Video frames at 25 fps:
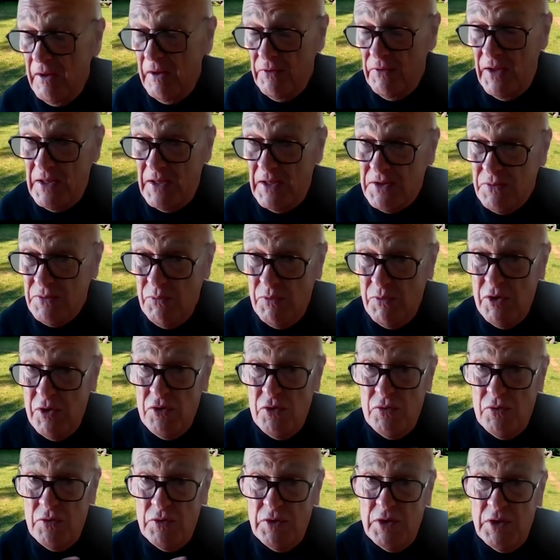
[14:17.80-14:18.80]
that's where
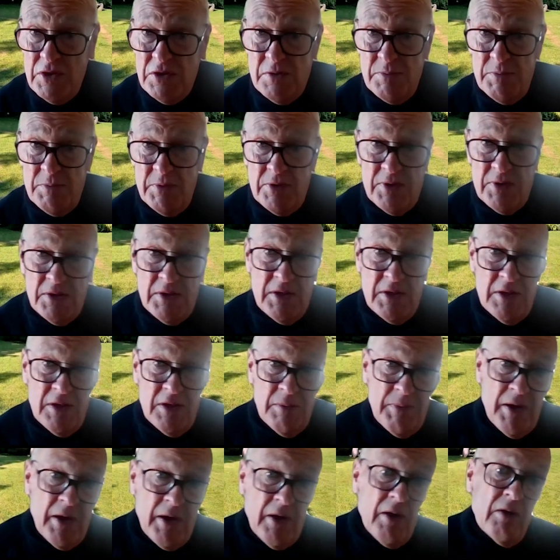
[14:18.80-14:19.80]
you need to be thinking
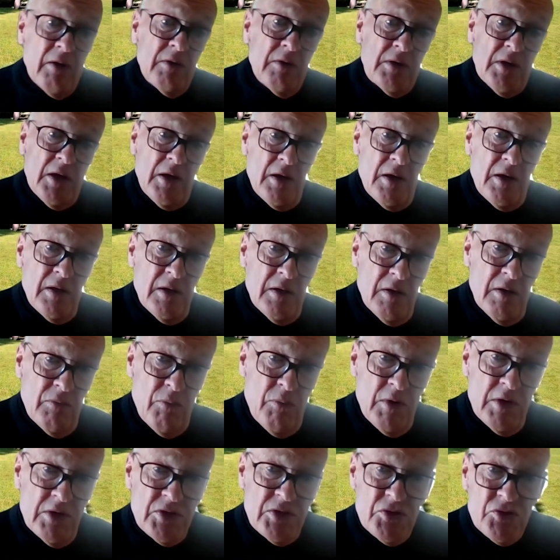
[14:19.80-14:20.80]
about, okay, if
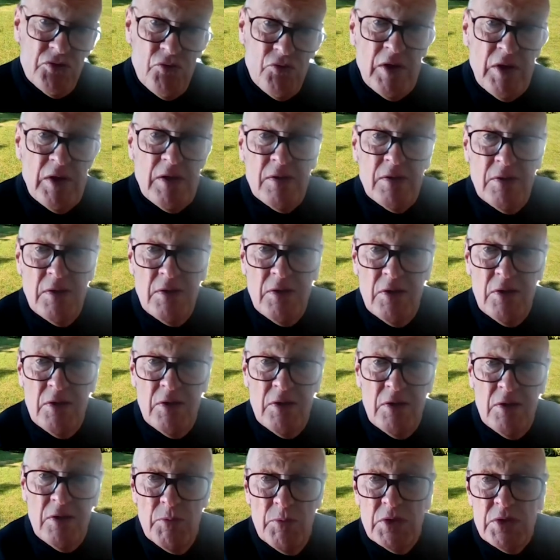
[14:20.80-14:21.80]
we're strengthening
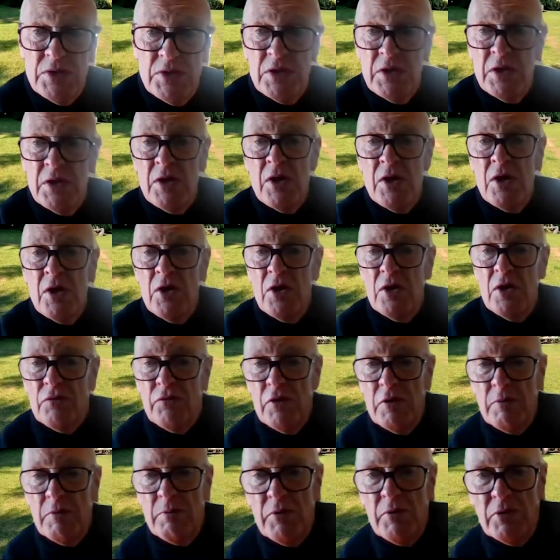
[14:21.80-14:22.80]
community, if
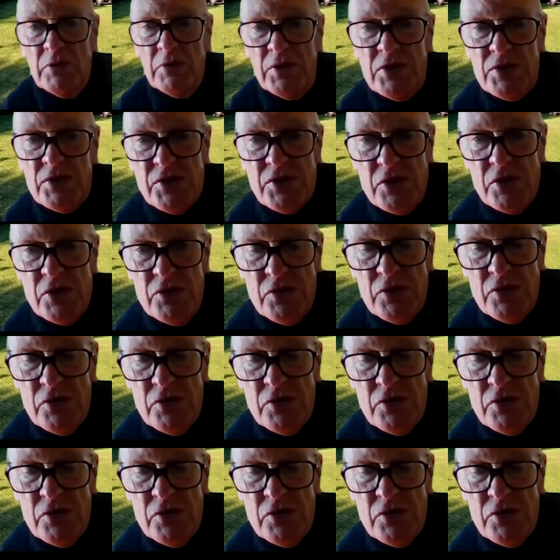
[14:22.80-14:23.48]
we're building social